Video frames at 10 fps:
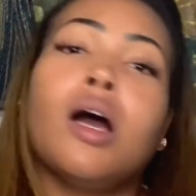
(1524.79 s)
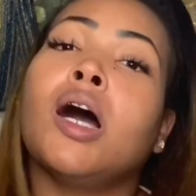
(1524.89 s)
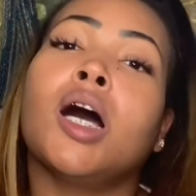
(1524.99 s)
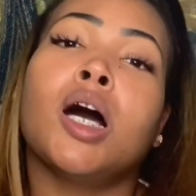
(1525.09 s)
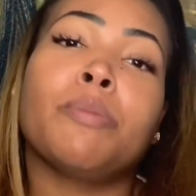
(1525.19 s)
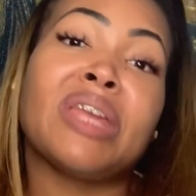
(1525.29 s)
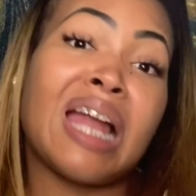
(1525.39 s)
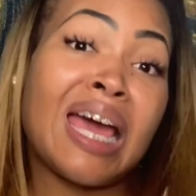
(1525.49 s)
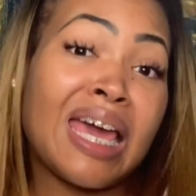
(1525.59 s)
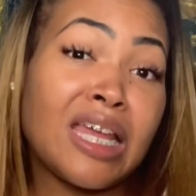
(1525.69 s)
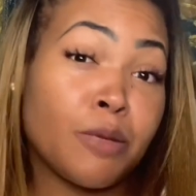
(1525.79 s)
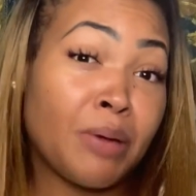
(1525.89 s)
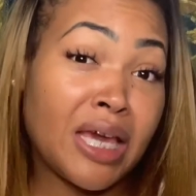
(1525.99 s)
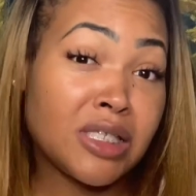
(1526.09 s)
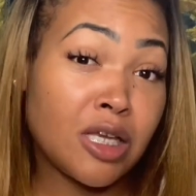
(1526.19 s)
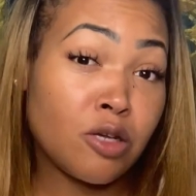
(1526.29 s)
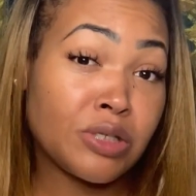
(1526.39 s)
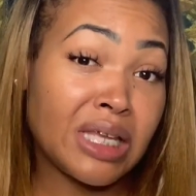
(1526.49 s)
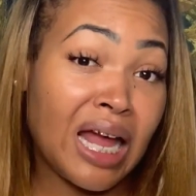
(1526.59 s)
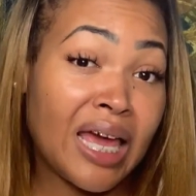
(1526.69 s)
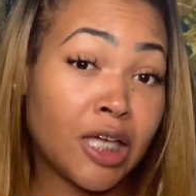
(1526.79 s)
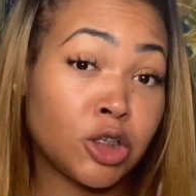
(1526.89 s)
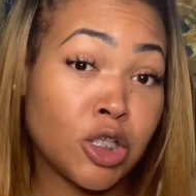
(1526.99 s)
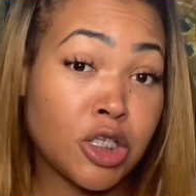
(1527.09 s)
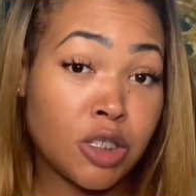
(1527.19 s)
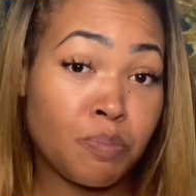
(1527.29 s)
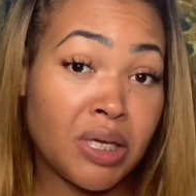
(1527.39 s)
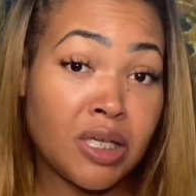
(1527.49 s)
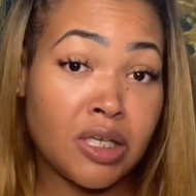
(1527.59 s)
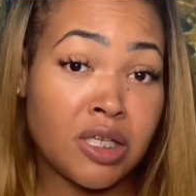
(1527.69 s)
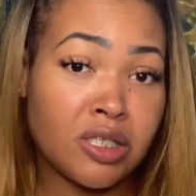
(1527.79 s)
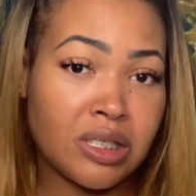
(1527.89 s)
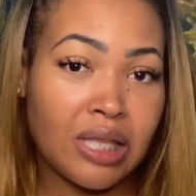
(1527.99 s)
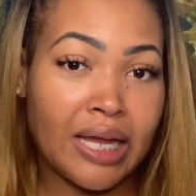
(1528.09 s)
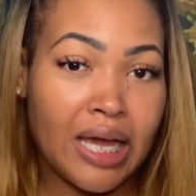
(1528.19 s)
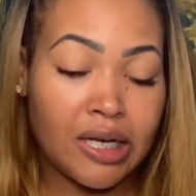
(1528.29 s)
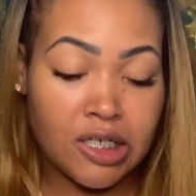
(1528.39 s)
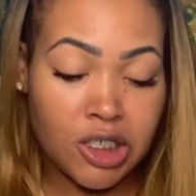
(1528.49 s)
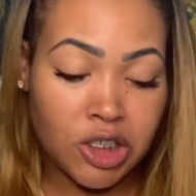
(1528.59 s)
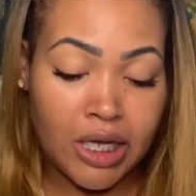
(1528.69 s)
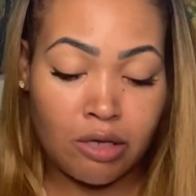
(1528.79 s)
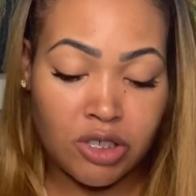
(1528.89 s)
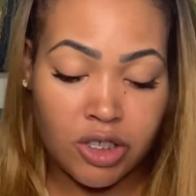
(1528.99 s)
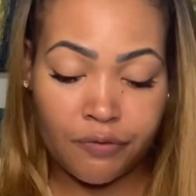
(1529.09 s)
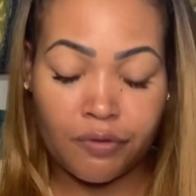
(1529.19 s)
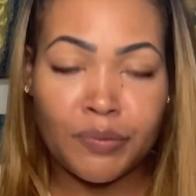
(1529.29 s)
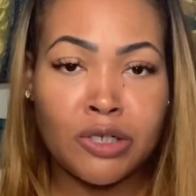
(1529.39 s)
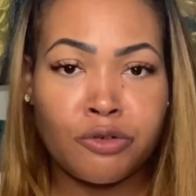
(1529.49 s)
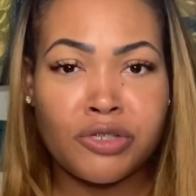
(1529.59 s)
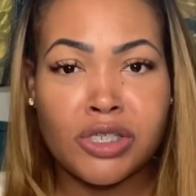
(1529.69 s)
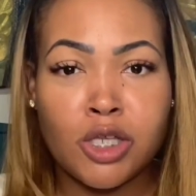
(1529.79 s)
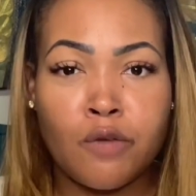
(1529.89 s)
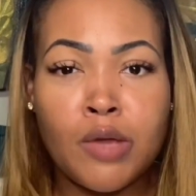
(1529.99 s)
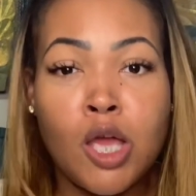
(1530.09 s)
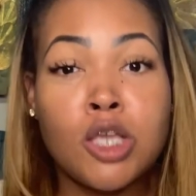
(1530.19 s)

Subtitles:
that I had in pesos that I actually spent and like kind of dished out to different vendors and stuff.